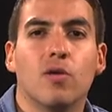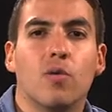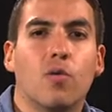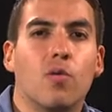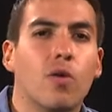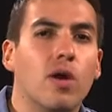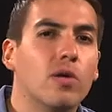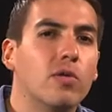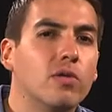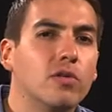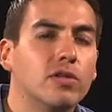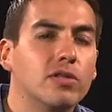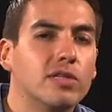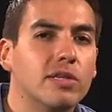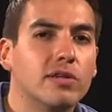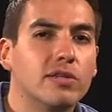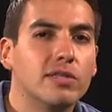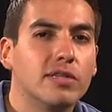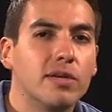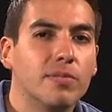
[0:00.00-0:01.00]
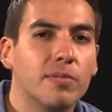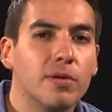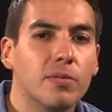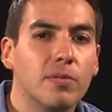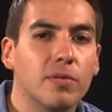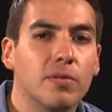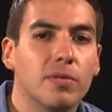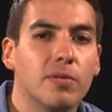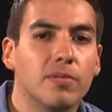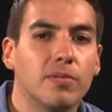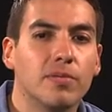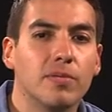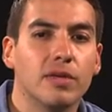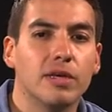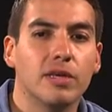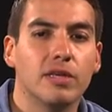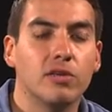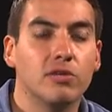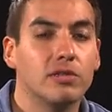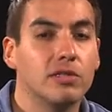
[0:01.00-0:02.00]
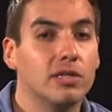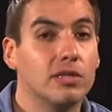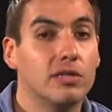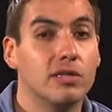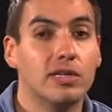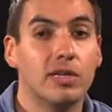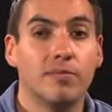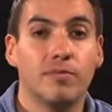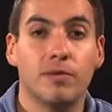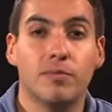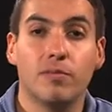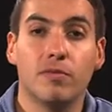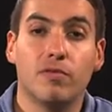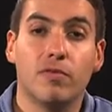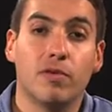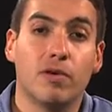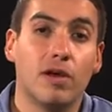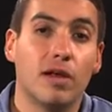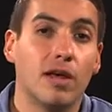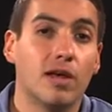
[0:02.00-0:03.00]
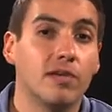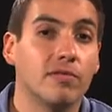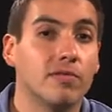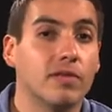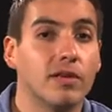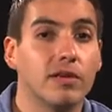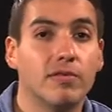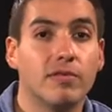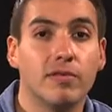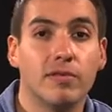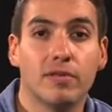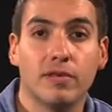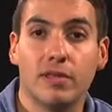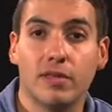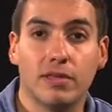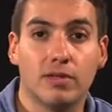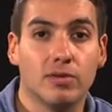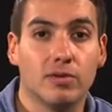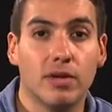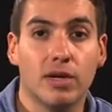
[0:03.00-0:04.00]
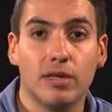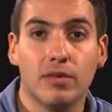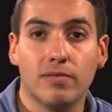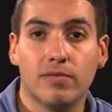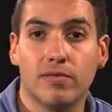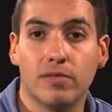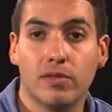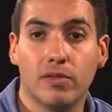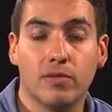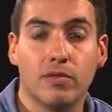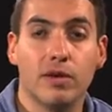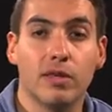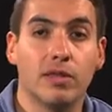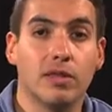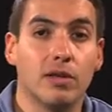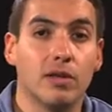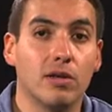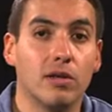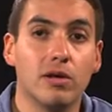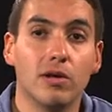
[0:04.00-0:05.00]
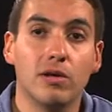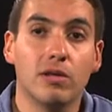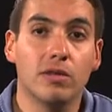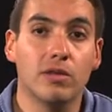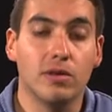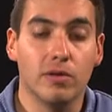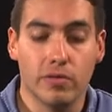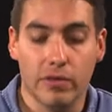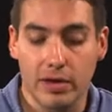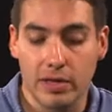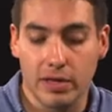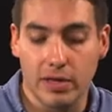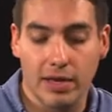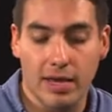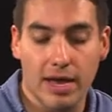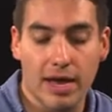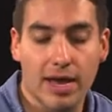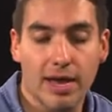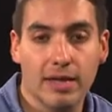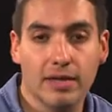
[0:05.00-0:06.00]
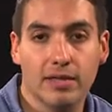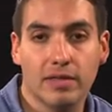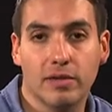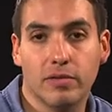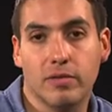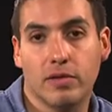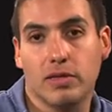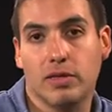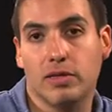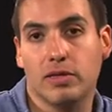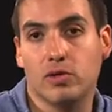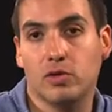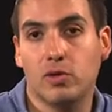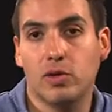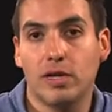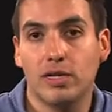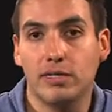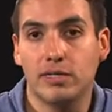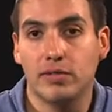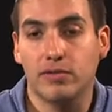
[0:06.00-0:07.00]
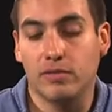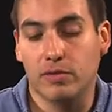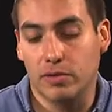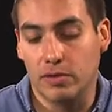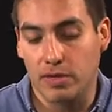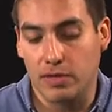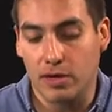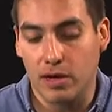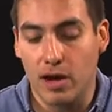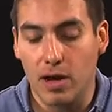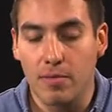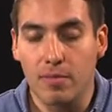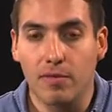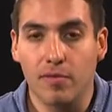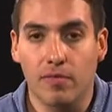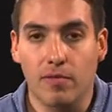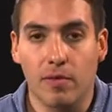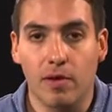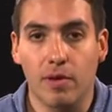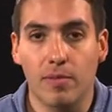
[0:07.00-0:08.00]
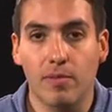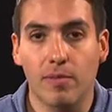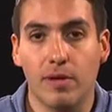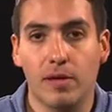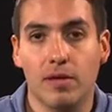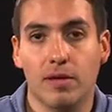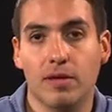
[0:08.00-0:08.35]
Why would you stereotype people? And you stereotype people for a lot of different things, right? For the way they look, the way they act, the way they dress, from where they're coming from,